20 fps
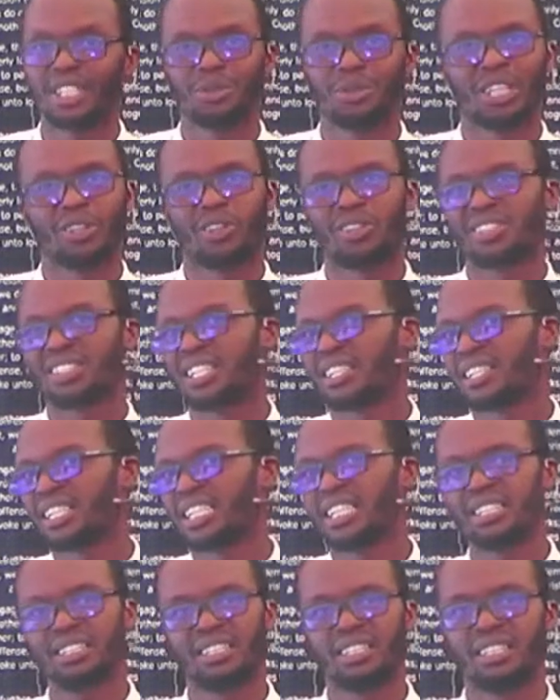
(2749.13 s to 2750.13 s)
We are
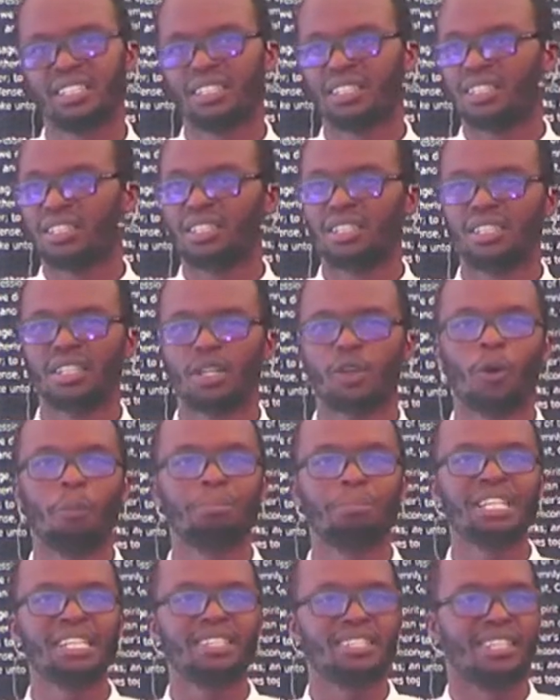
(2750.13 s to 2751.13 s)
constantly
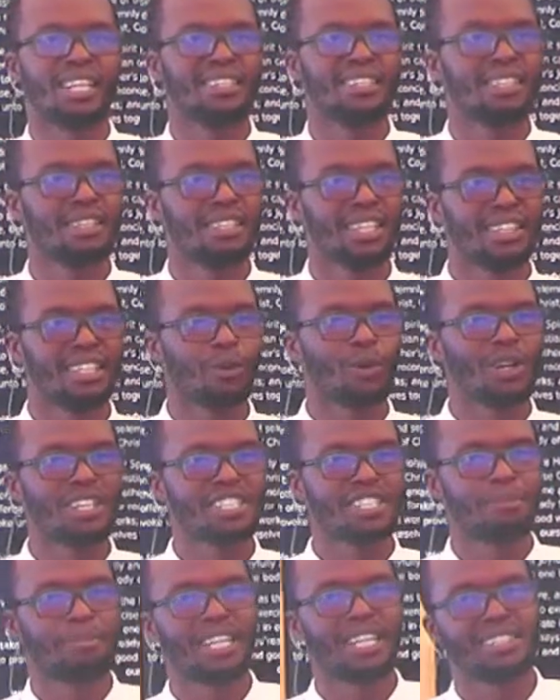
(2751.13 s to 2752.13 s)
competing. And the
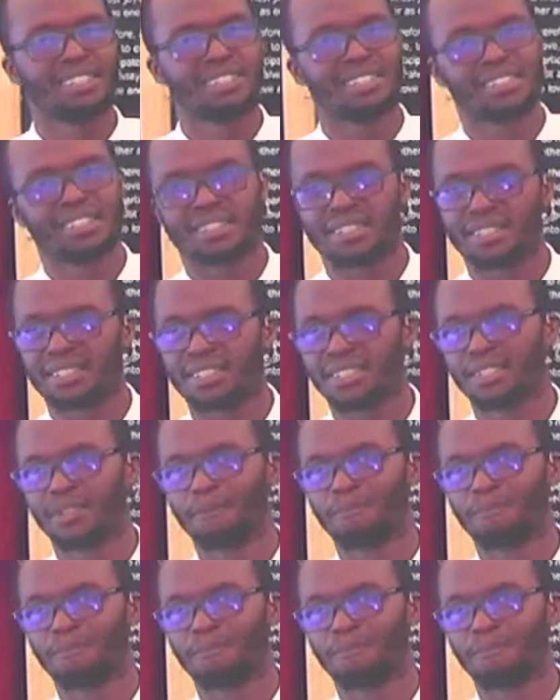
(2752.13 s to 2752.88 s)
worst part is this.